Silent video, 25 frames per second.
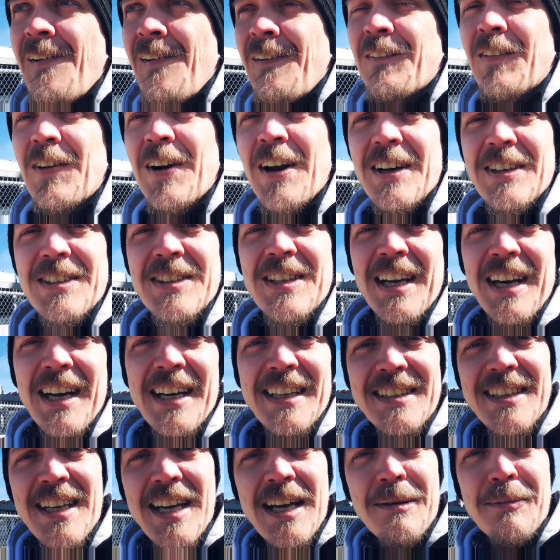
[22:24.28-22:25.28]
what else can
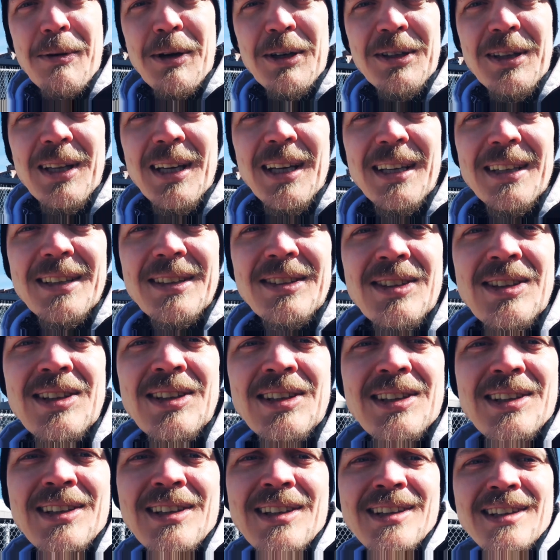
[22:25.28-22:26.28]
I say about
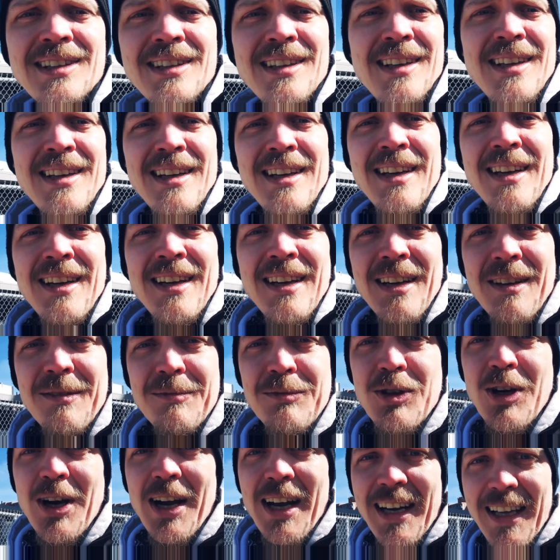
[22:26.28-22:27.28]
this?
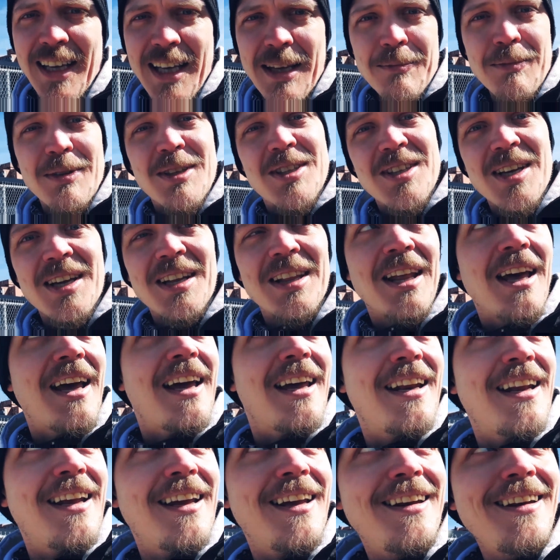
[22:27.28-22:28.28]
I'm trying to keep the
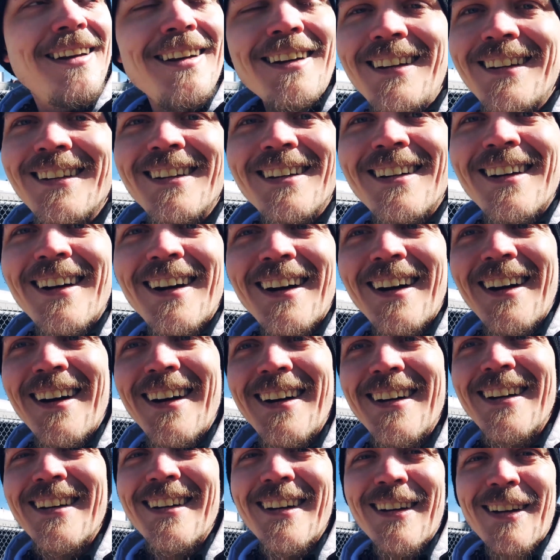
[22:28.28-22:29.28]
sunlight in.
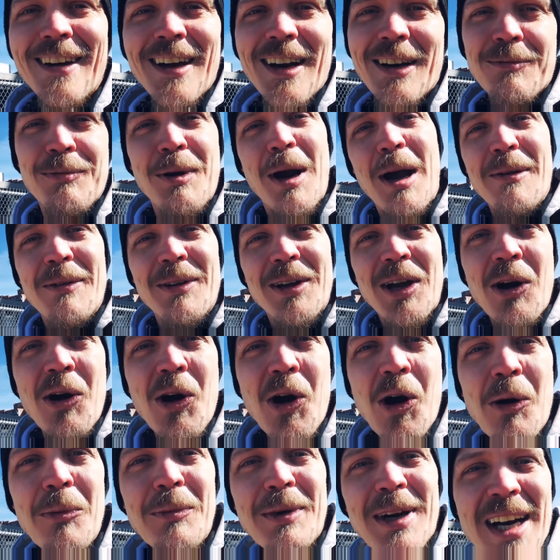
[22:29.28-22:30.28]
Uh, I'm gonna probably go
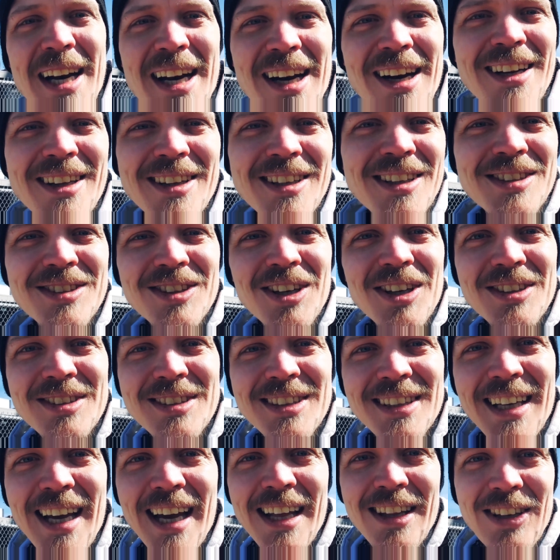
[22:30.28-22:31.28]
home and edit this all
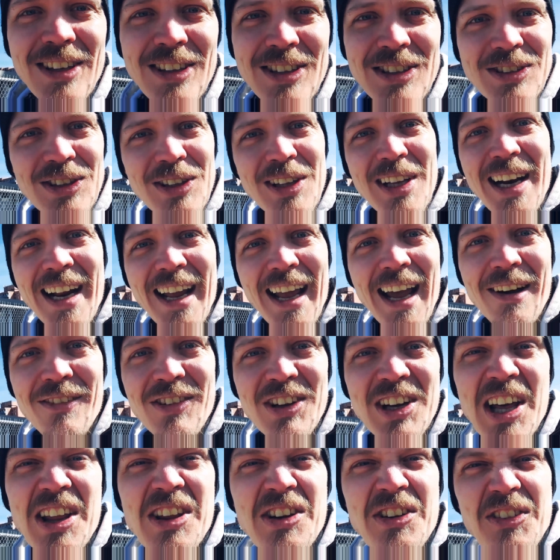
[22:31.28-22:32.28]
together so that I
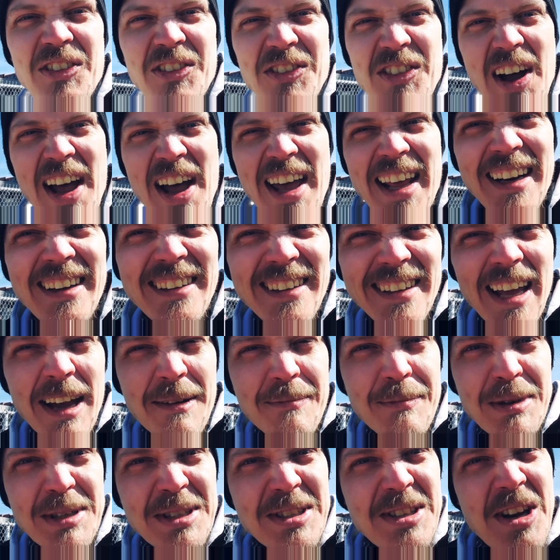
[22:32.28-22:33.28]
have another final
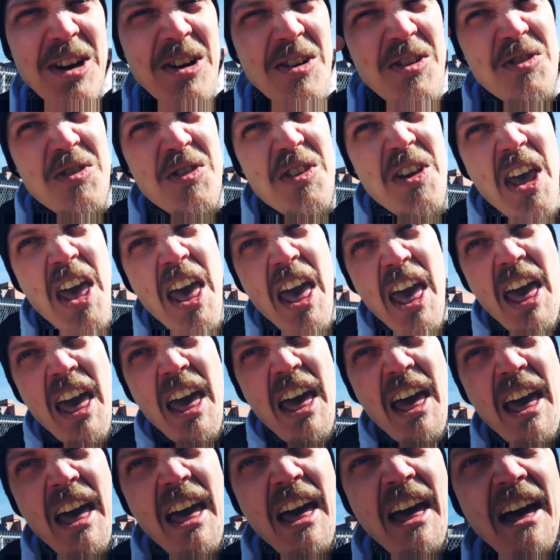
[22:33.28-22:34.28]
episode.
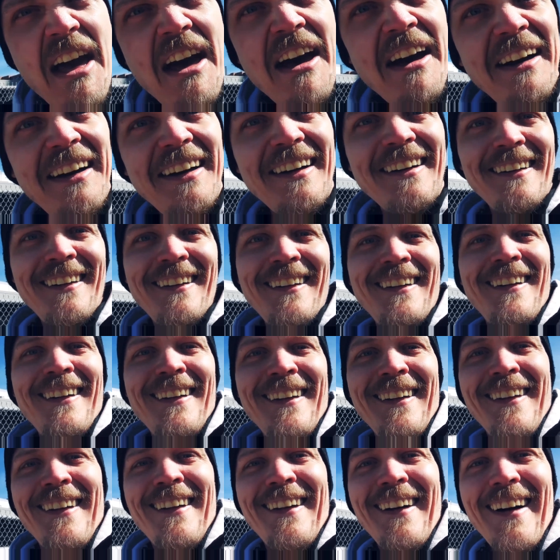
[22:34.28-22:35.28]
Yeah!
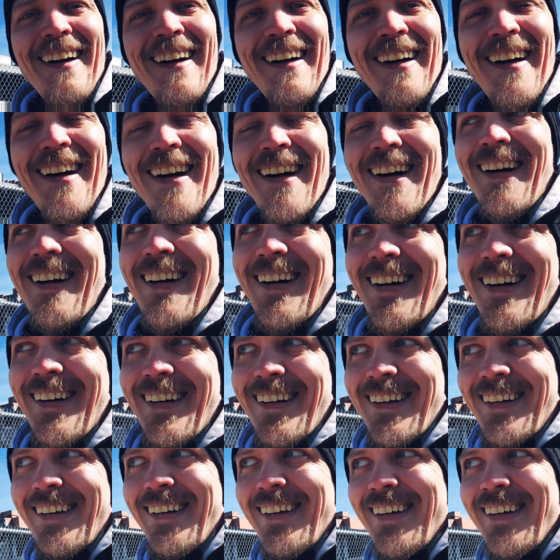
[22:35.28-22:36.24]
Uh,